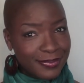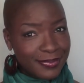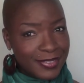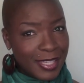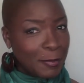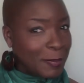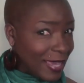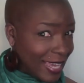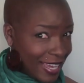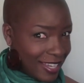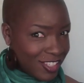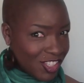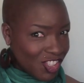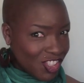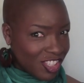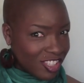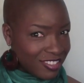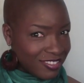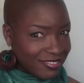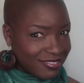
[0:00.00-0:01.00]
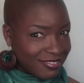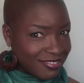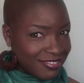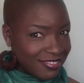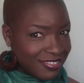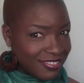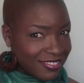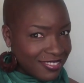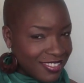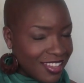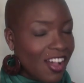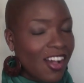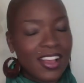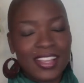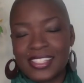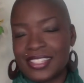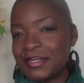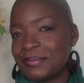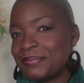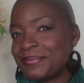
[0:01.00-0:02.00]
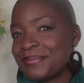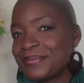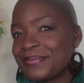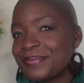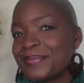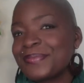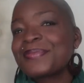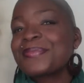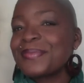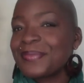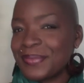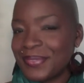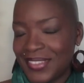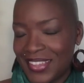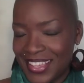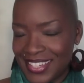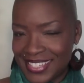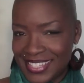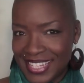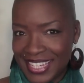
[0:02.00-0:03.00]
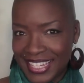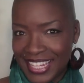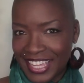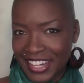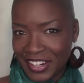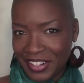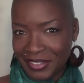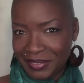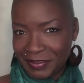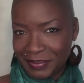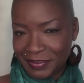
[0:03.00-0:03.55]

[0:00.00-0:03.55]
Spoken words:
Capiche? Awesome. I'll see you later.